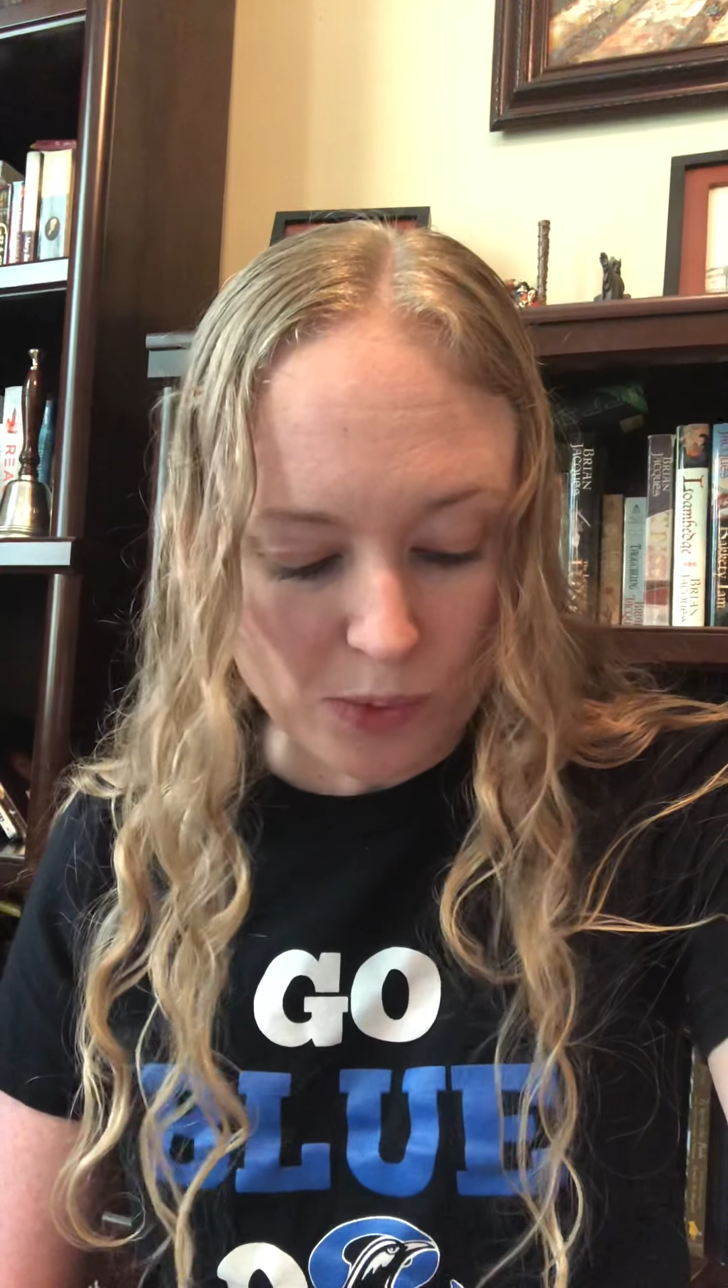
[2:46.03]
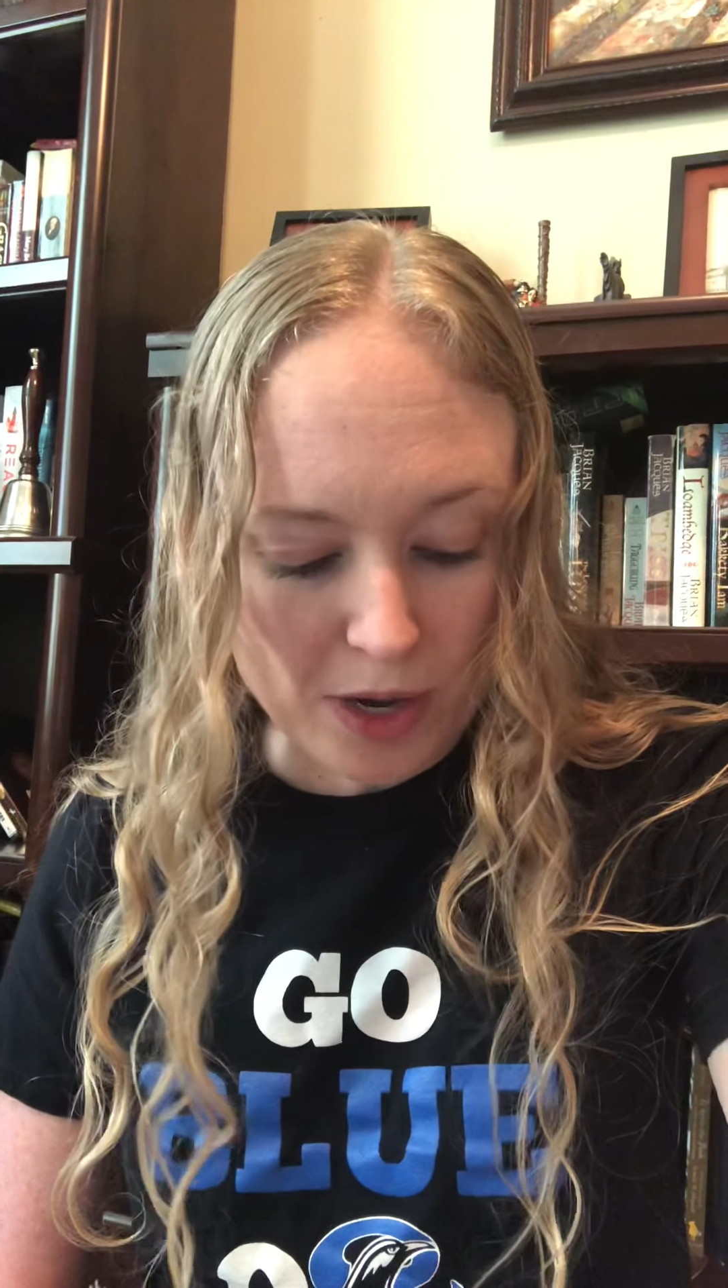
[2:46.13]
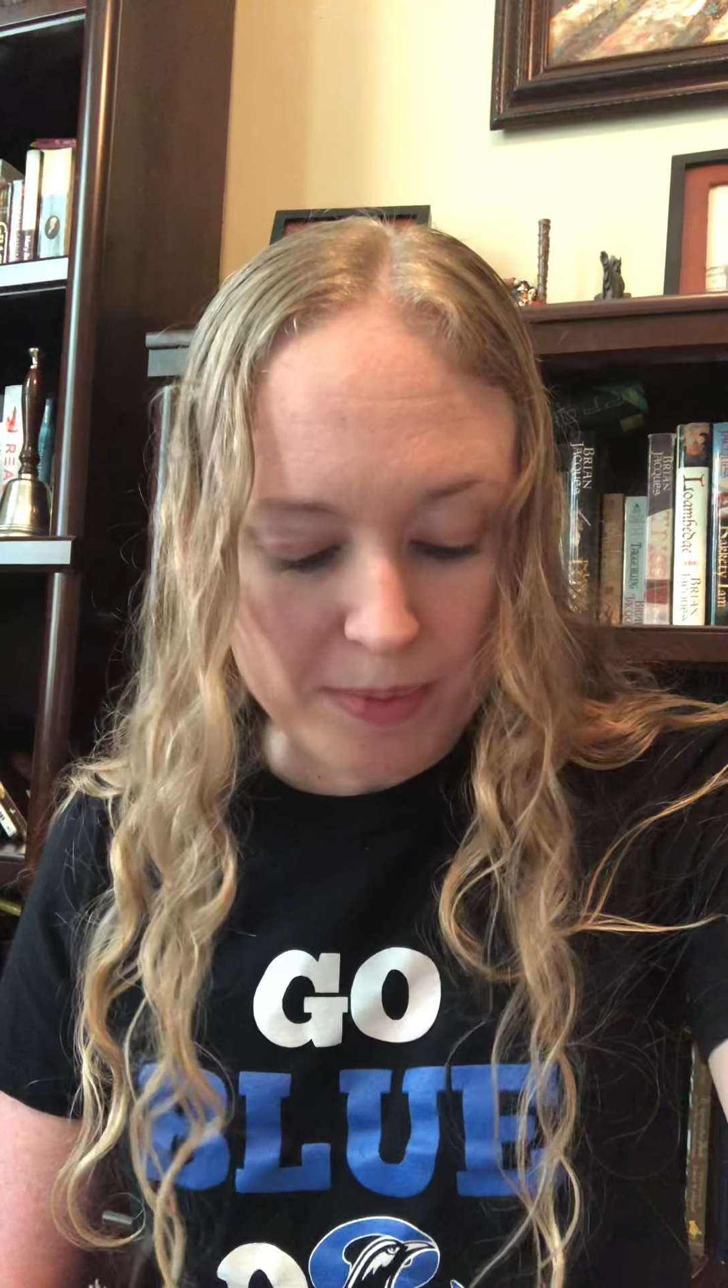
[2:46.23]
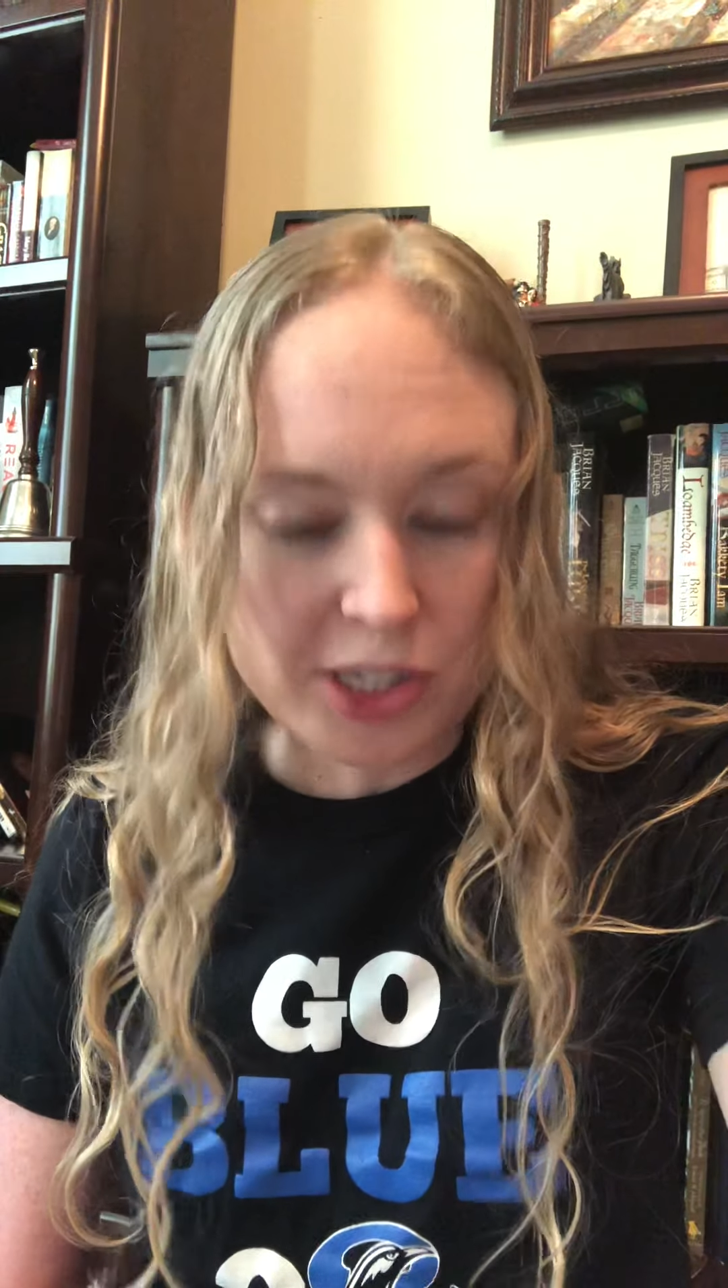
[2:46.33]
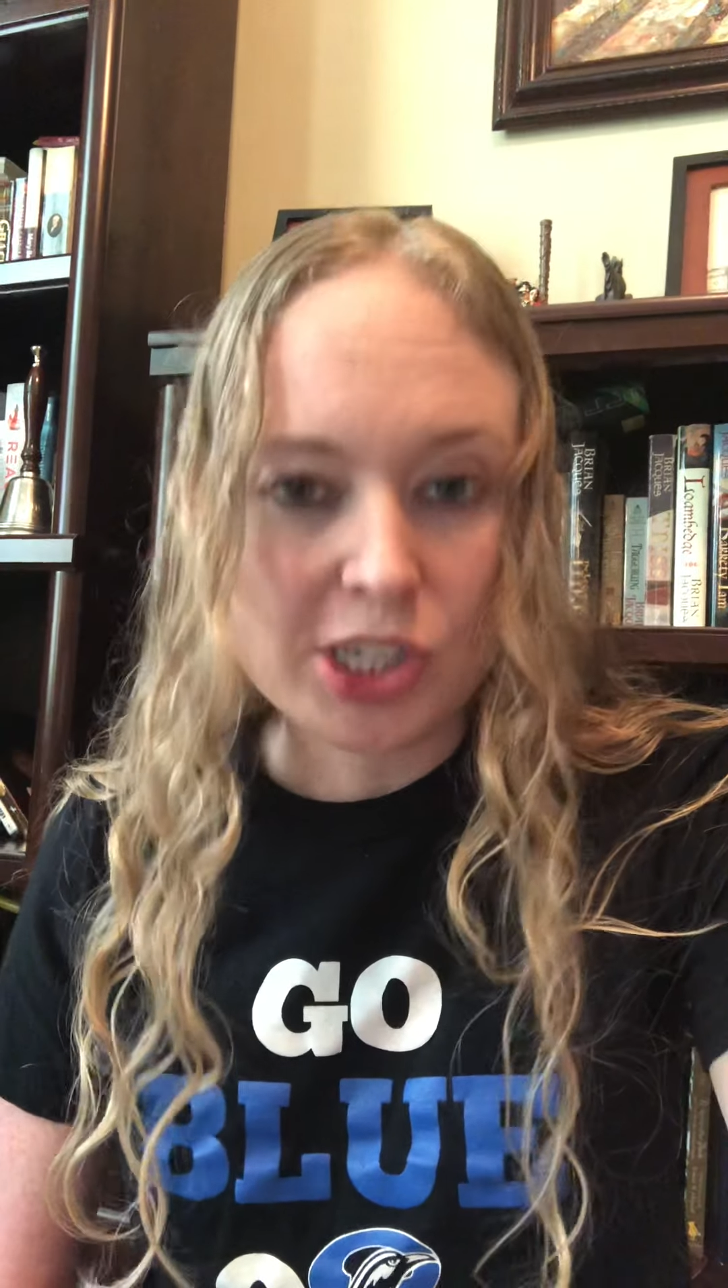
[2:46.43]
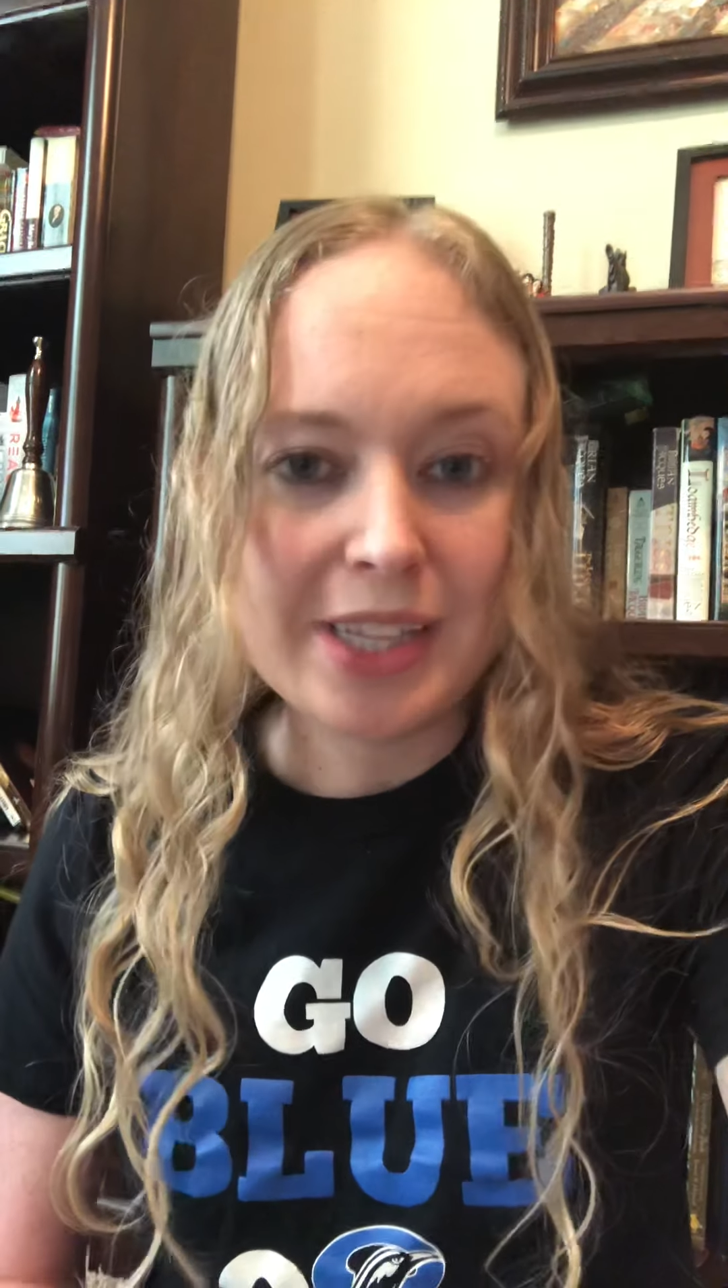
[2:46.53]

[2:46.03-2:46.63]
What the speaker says: up and she